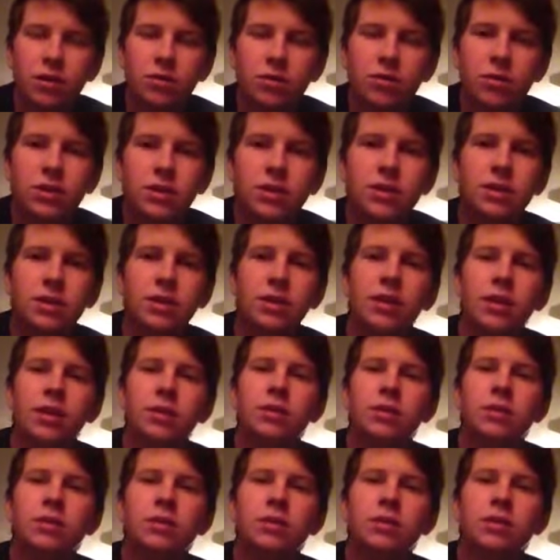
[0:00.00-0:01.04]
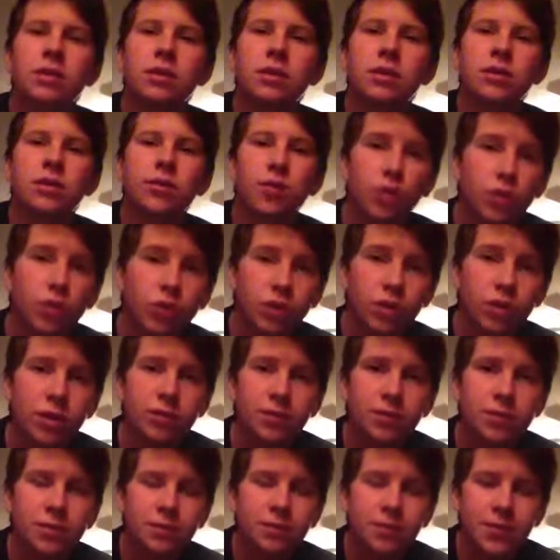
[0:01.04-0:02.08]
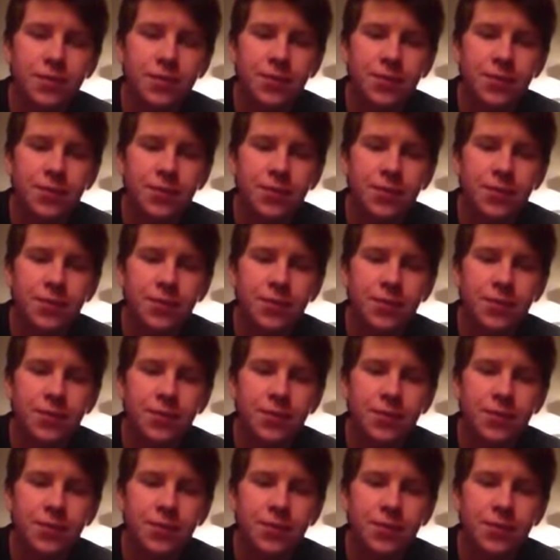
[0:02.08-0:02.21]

my singing vocal clips,